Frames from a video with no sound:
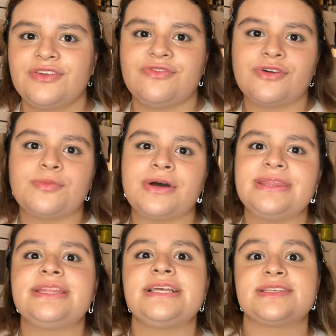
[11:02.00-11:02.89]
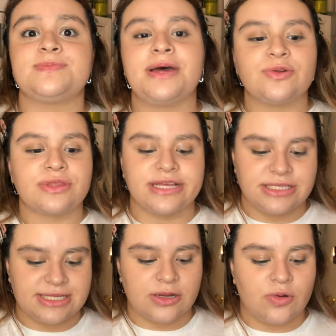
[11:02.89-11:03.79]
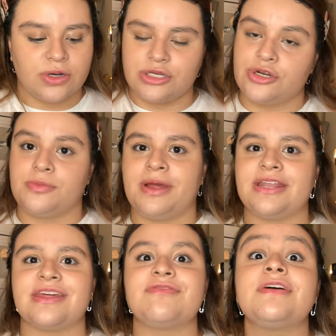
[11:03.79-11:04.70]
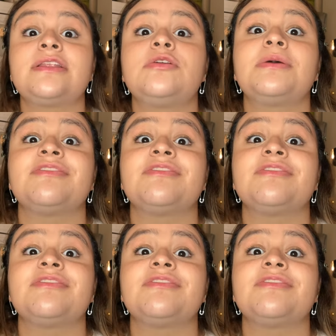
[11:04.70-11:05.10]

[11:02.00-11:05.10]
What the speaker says: from when these metal things that go under your bed, they fell on my